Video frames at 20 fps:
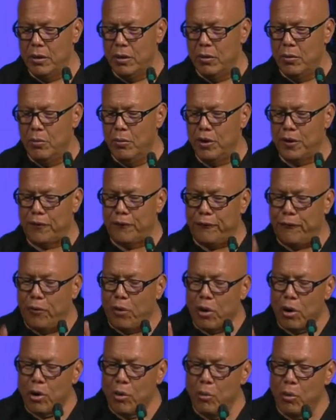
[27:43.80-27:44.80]
with
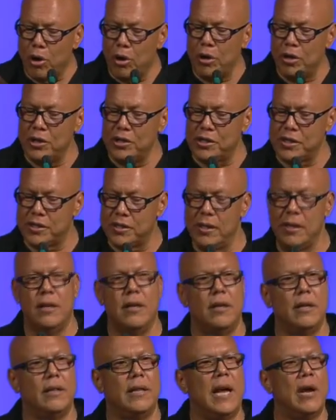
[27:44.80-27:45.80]
four words
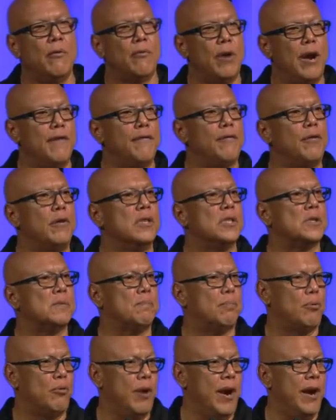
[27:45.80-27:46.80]
that reference
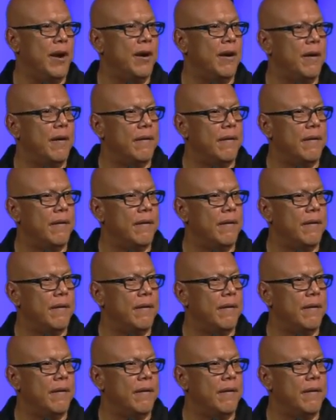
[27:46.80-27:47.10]
prayer.